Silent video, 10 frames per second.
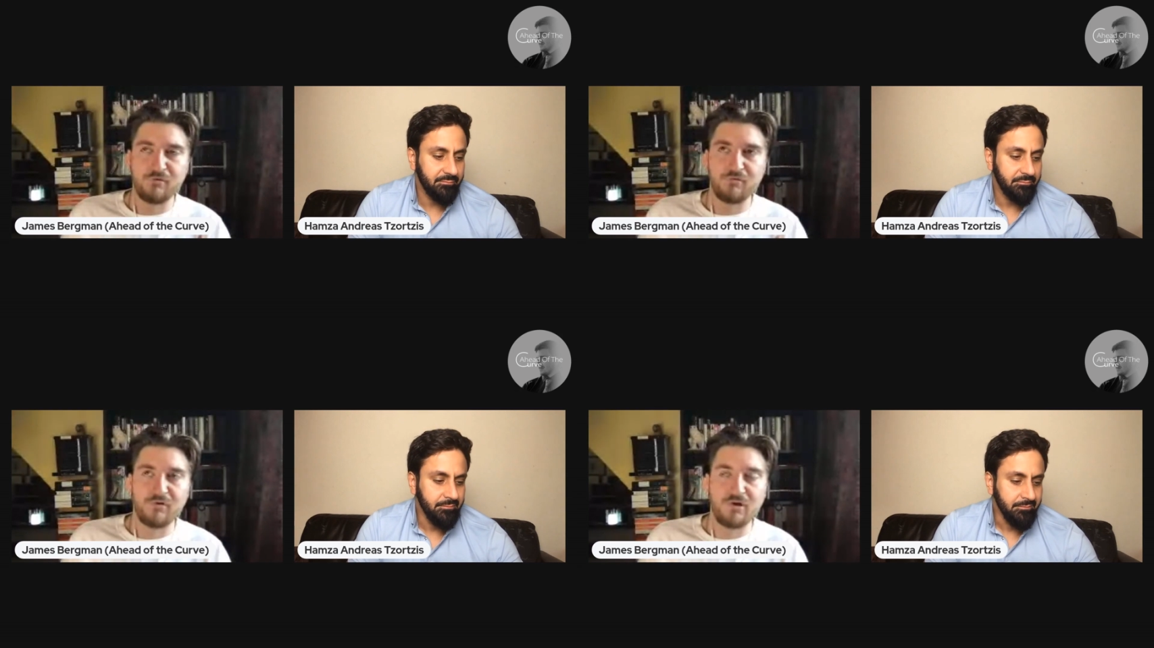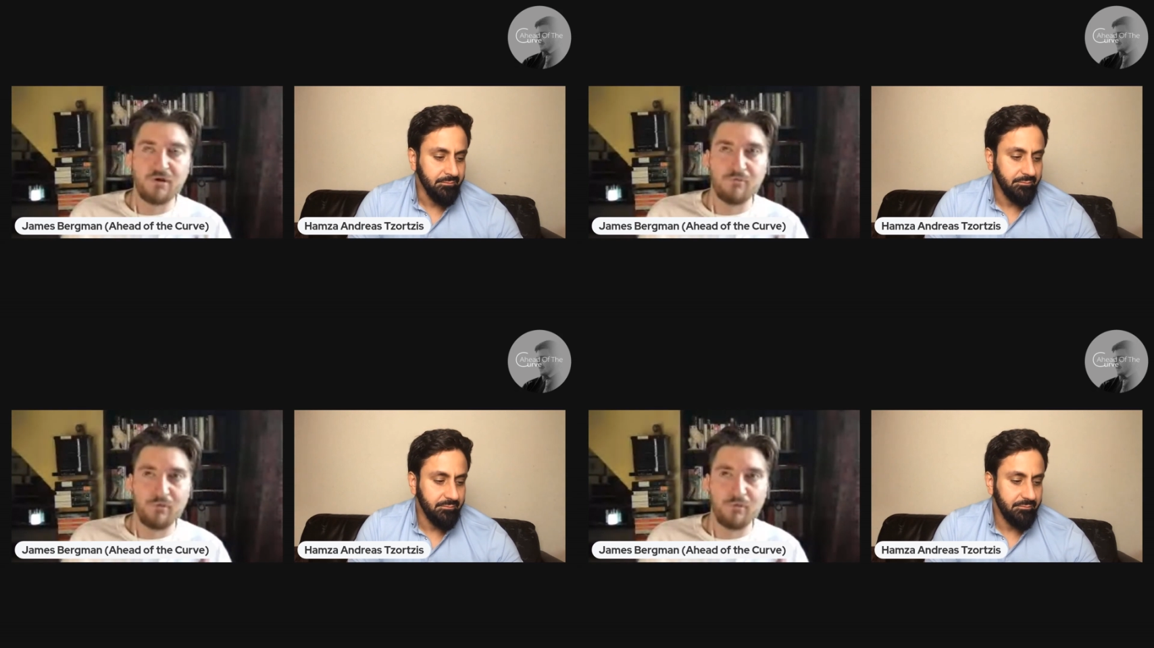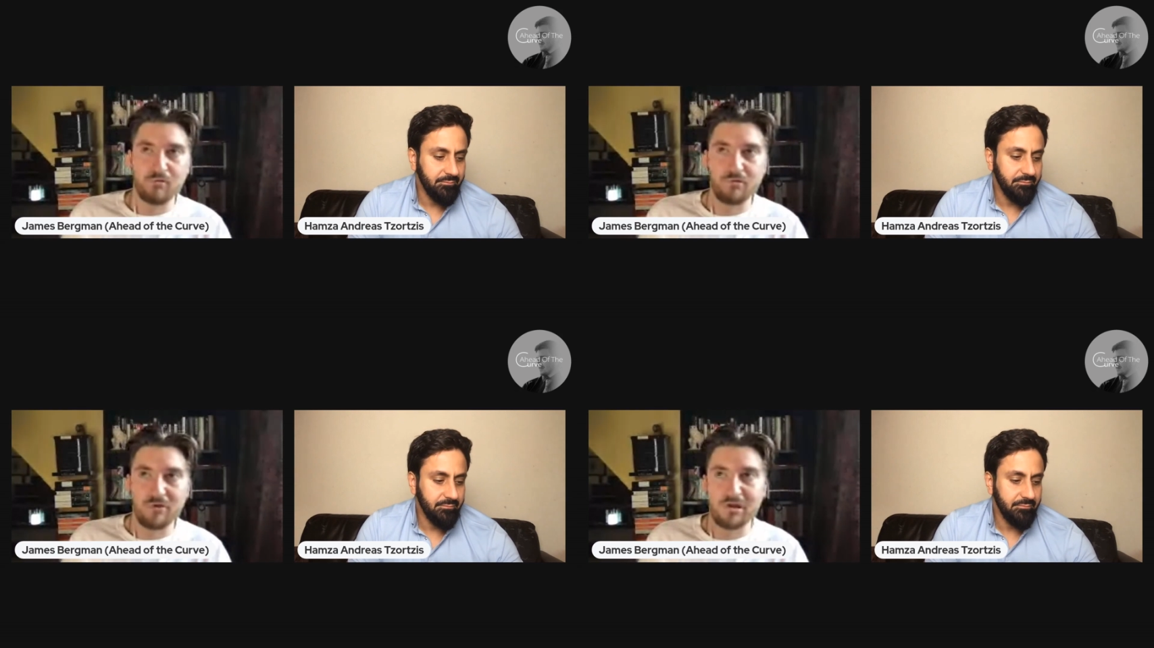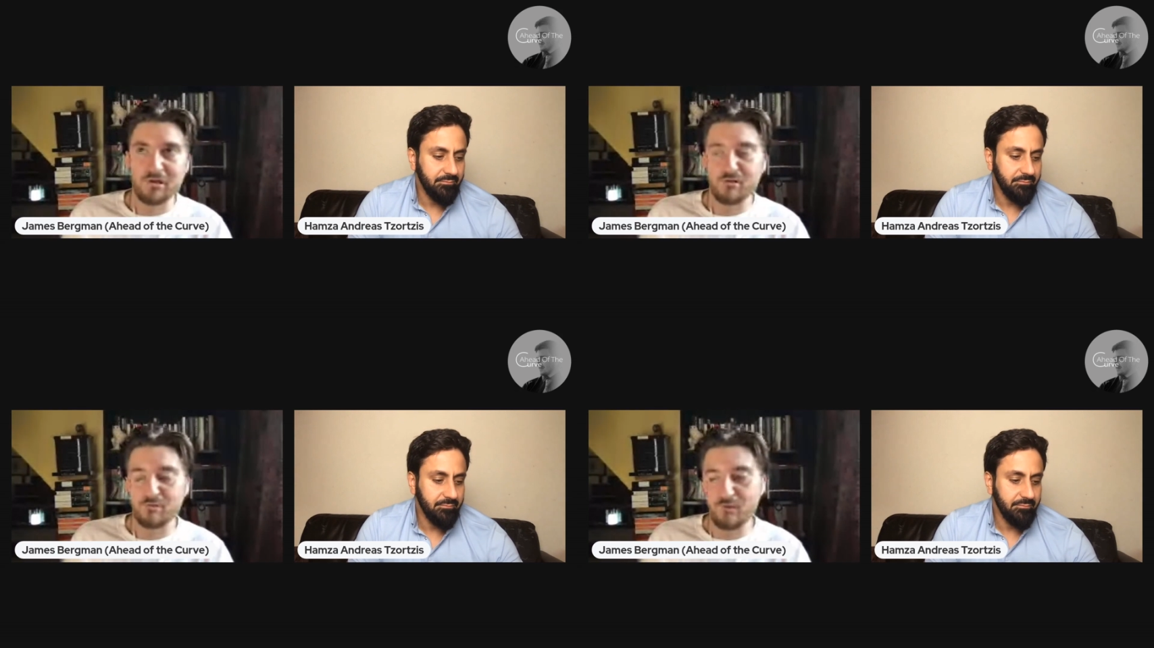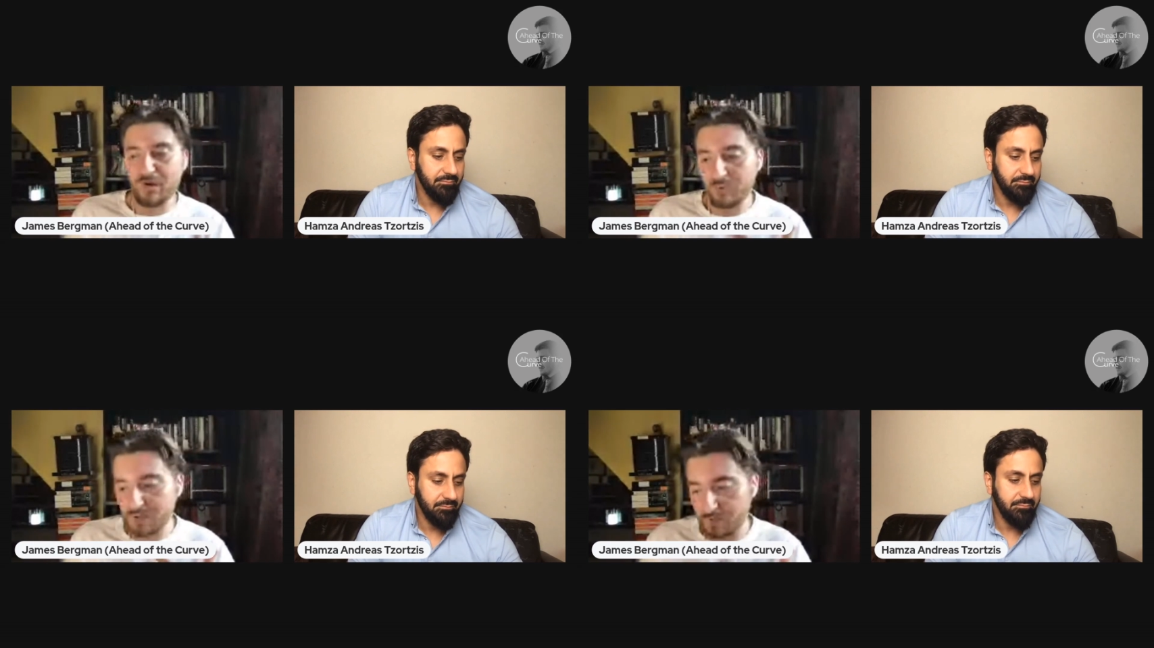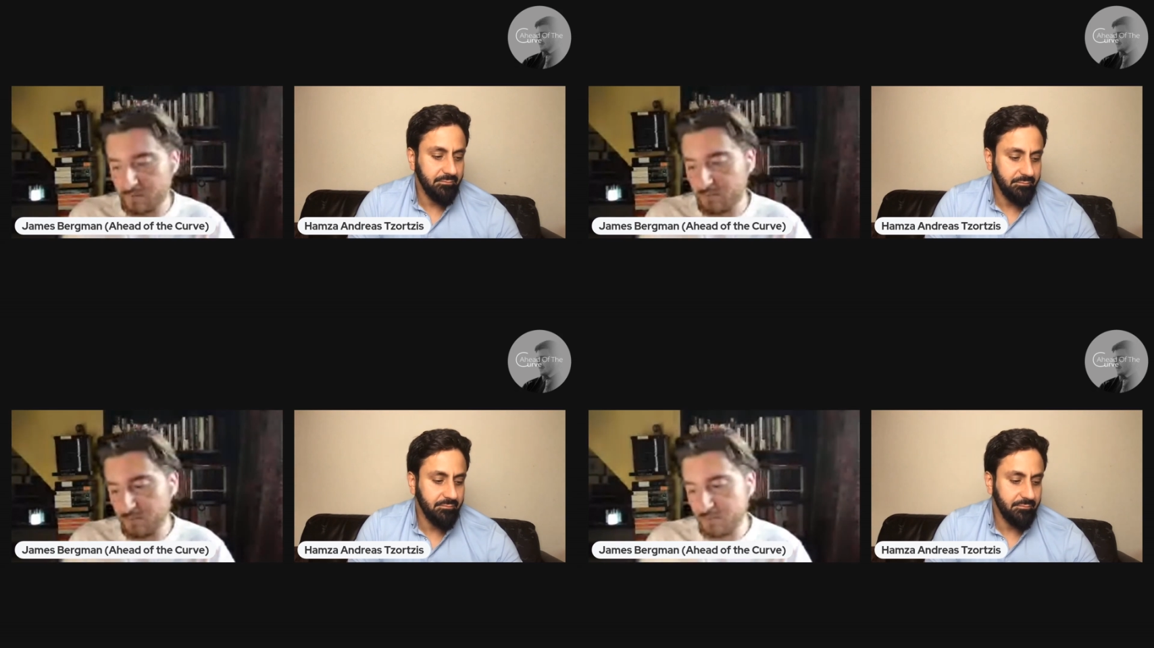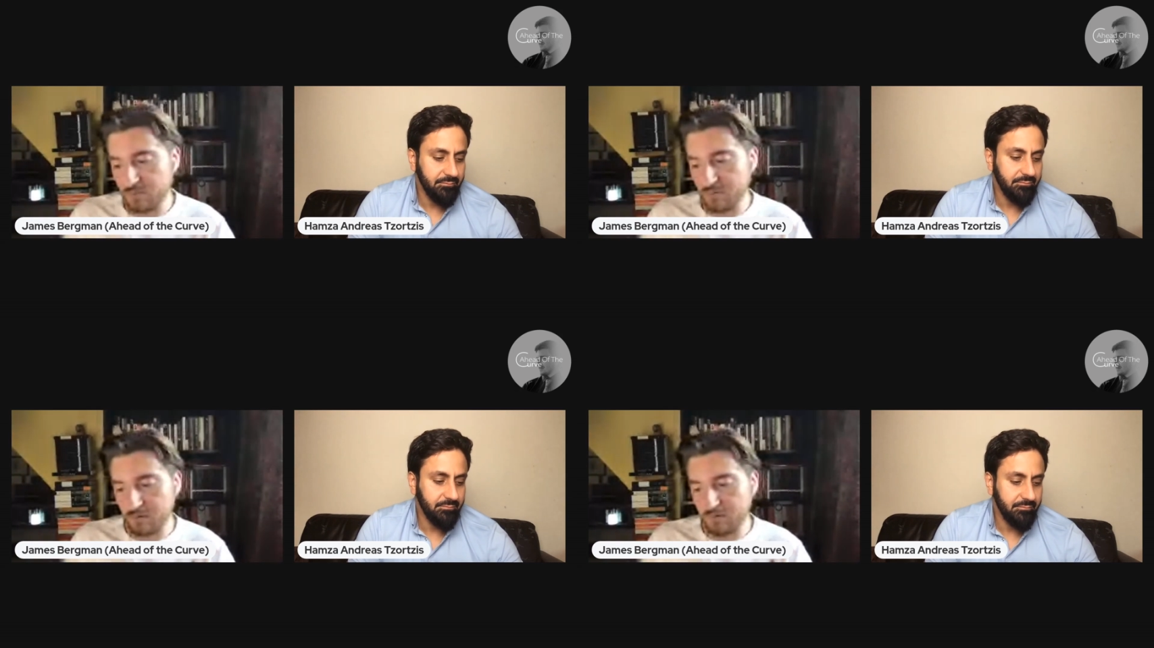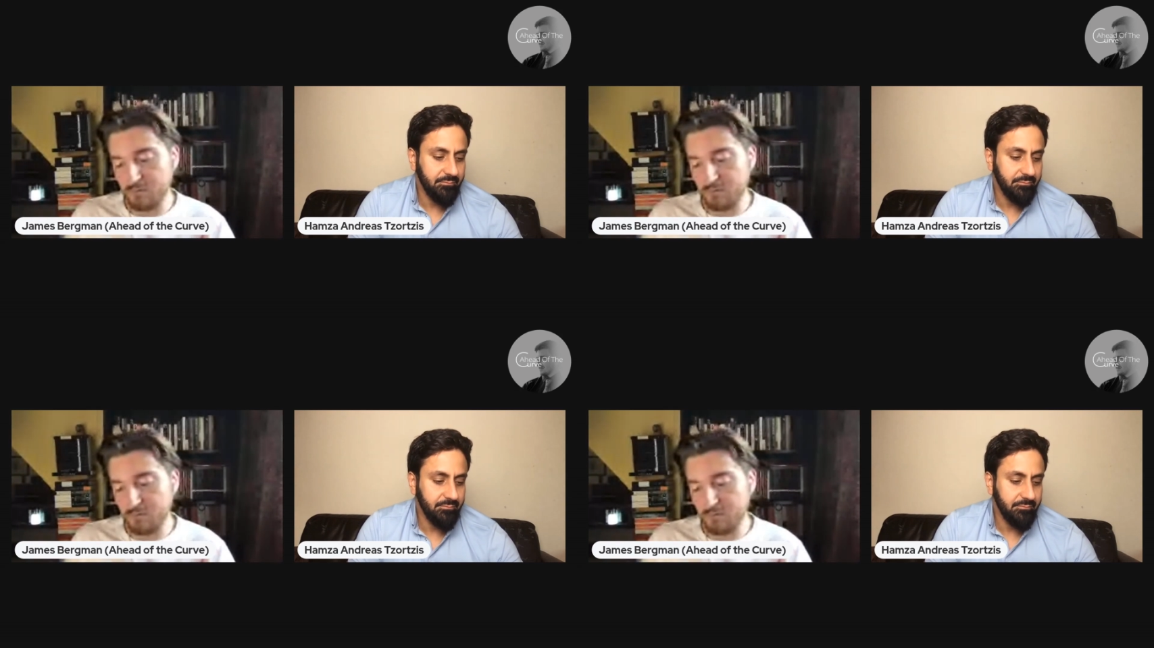Speaker 1: moral realist where he would, you know,